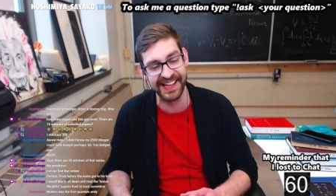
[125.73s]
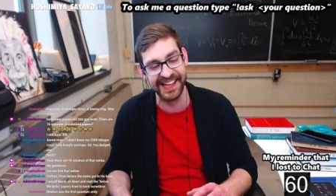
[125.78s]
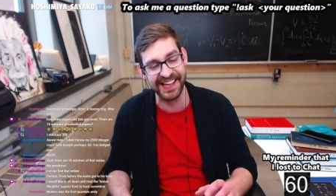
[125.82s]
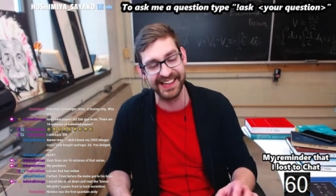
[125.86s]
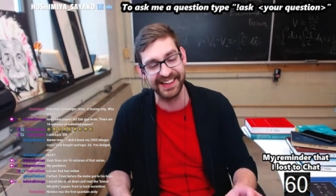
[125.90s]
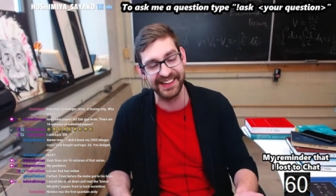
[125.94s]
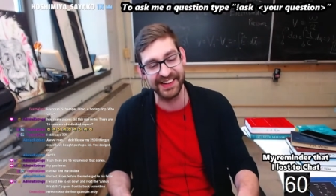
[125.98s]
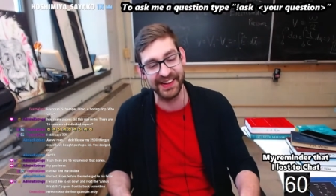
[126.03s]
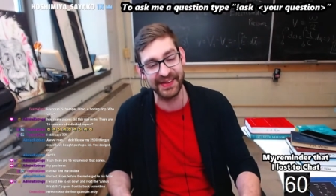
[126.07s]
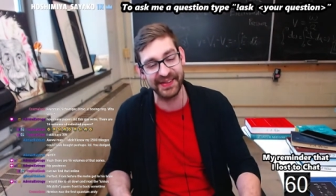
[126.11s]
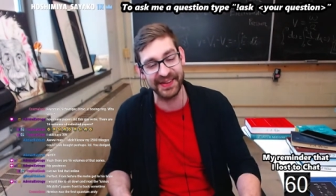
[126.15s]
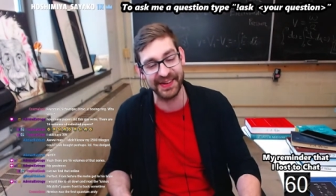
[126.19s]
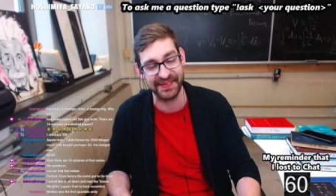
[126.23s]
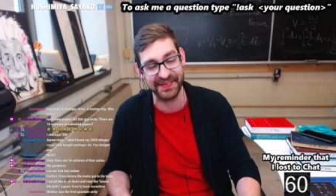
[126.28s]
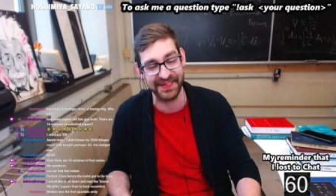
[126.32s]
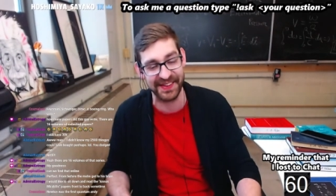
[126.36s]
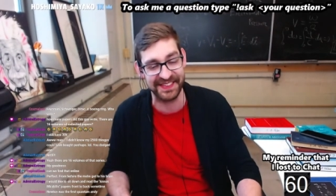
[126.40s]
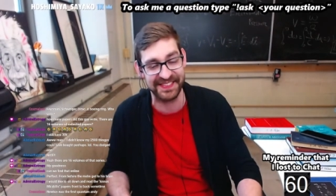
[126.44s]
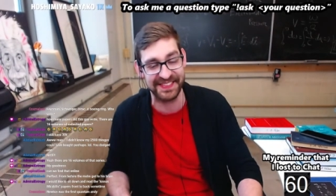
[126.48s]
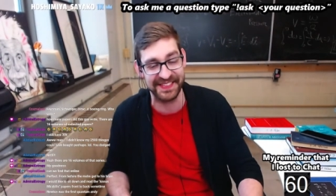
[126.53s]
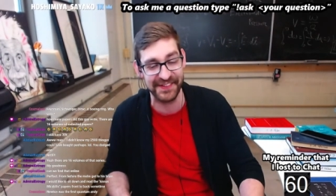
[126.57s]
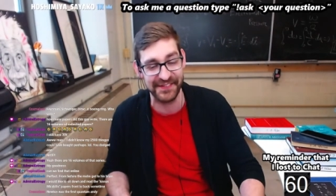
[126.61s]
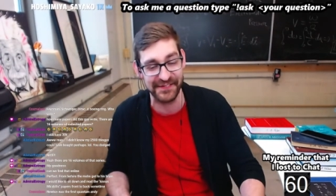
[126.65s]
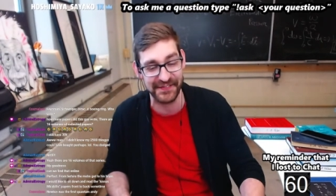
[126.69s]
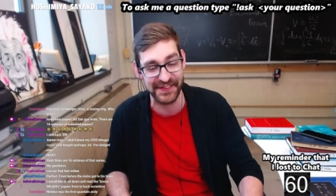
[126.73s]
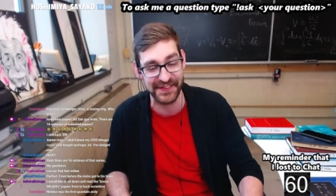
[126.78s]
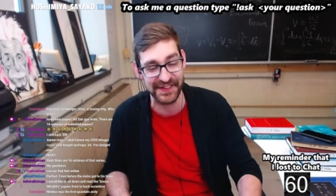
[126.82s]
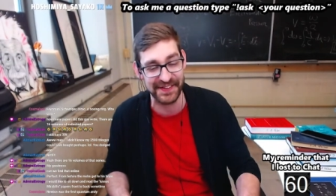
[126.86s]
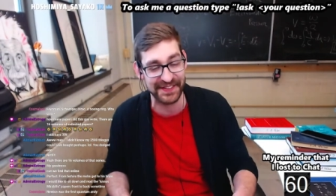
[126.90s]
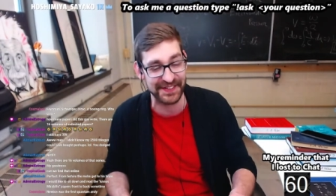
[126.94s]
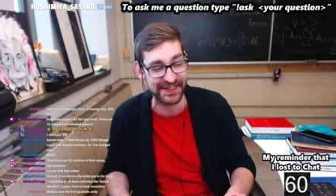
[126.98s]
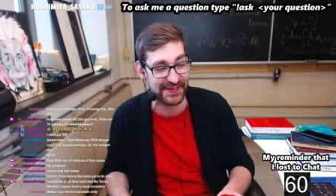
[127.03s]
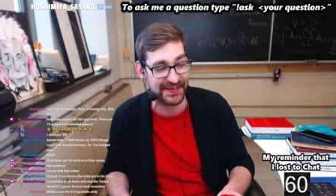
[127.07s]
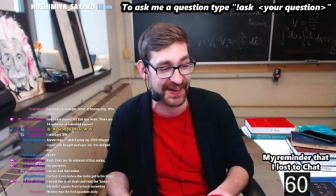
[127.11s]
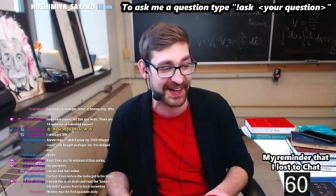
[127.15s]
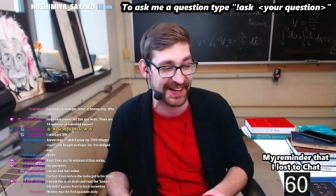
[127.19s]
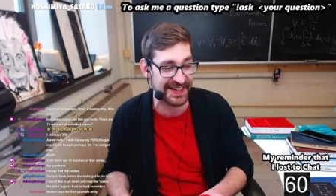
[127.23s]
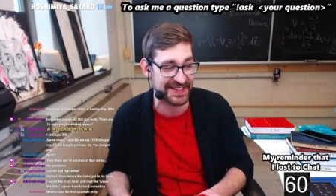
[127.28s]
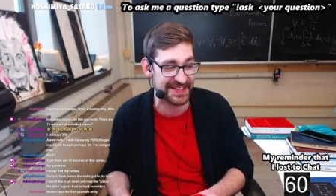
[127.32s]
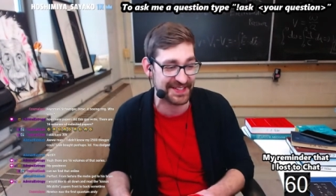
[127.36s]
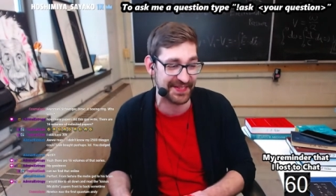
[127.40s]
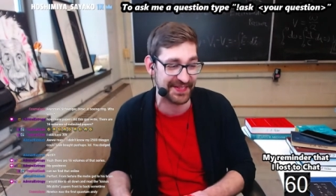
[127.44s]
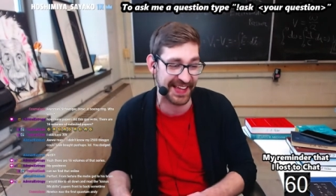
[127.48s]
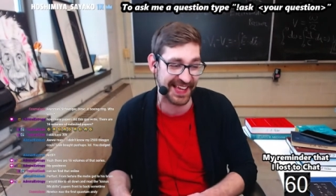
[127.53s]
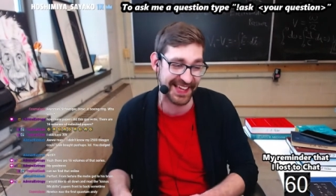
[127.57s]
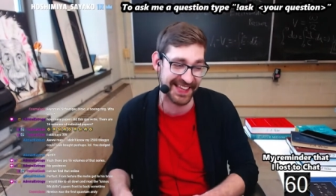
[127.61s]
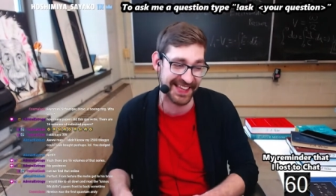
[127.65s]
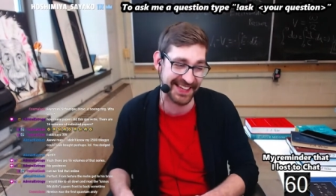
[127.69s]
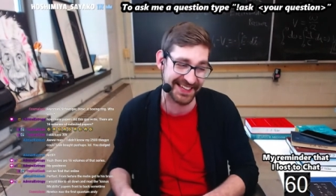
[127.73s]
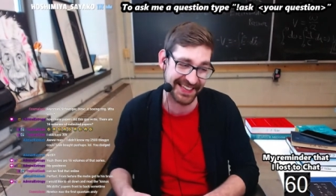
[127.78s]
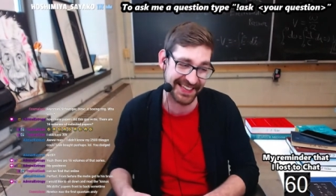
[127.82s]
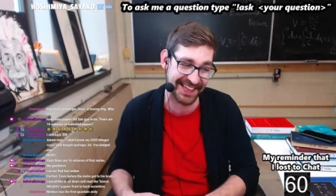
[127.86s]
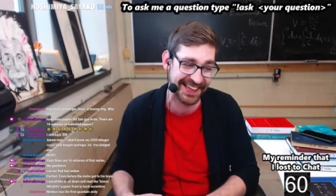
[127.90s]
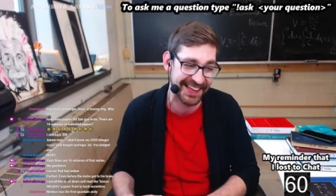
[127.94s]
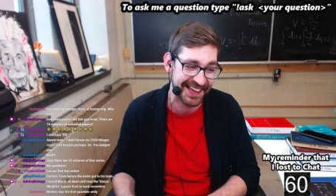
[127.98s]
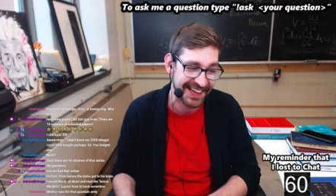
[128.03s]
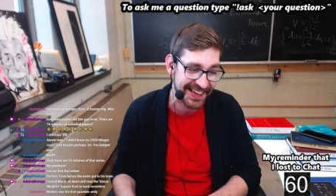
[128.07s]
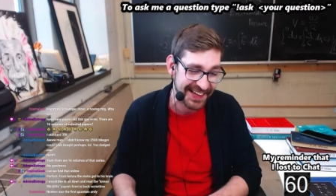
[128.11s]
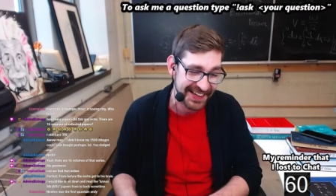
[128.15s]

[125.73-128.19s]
Newton was the first quantum Andy.